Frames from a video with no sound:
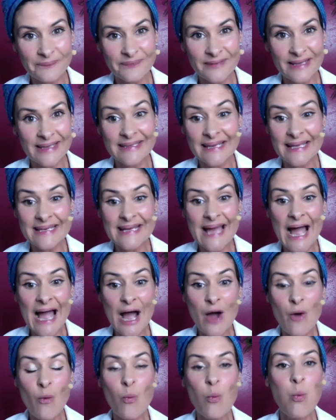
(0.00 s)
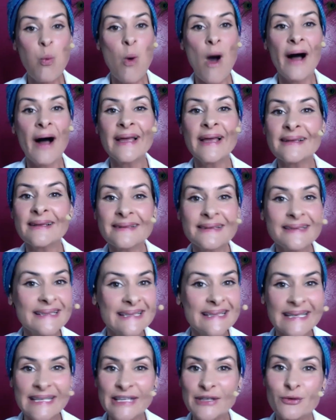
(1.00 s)
in how
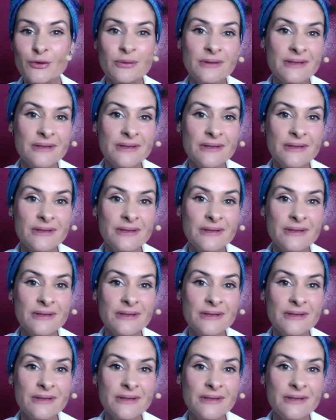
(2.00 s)
wildly you